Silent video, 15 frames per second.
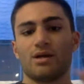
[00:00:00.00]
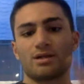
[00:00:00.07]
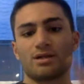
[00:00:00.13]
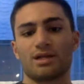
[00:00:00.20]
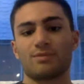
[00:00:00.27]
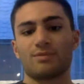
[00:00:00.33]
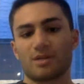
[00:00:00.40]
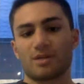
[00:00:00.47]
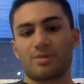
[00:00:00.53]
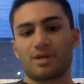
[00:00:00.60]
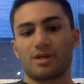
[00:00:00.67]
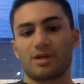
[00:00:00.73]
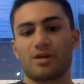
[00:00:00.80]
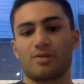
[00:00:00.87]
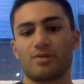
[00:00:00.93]
Seb's gonna pick
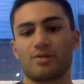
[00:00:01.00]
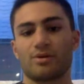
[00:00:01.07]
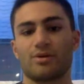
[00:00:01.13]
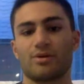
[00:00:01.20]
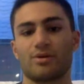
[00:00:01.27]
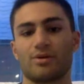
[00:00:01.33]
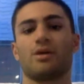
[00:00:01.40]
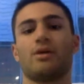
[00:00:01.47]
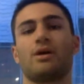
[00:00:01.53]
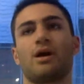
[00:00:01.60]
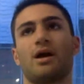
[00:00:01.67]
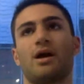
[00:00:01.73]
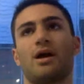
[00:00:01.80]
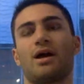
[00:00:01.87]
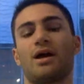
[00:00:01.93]
a number,
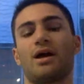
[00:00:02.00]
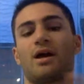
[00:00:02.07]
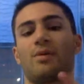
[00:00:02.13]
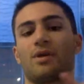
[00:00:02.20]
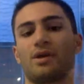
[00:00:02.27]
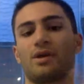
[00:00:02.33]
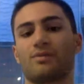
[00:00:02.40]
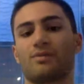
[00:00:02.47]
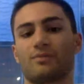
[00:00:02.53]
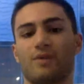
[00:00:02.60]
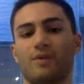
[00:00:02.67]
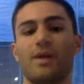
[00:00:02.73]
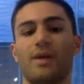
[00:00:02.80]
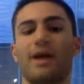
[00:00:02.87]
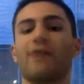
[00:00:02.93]
and I'm gonna
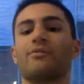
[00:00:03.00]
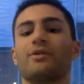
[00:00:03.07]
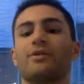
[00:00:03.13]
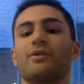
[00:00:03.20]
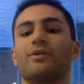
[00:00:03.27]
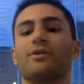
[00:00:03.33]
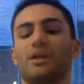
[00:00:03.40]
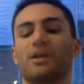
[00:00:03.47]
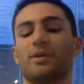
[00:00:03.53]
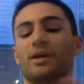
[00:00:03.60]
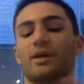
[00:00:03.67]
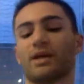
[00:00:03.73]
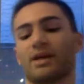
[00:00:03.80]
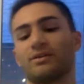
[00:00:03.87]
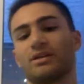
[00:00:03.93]
find the average, and I'm gonna
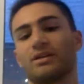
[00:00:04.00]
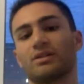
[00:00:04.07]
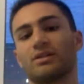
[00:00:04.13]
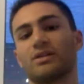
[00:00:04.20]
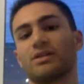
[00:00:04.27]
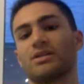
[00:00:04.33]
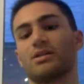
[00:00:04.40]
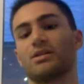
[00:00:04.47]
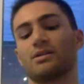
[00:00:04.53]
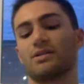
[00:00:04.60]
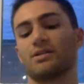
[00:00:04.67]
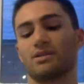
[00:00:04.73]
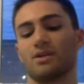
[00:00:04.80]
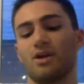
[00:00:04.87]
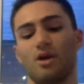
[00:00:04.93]
count down the list as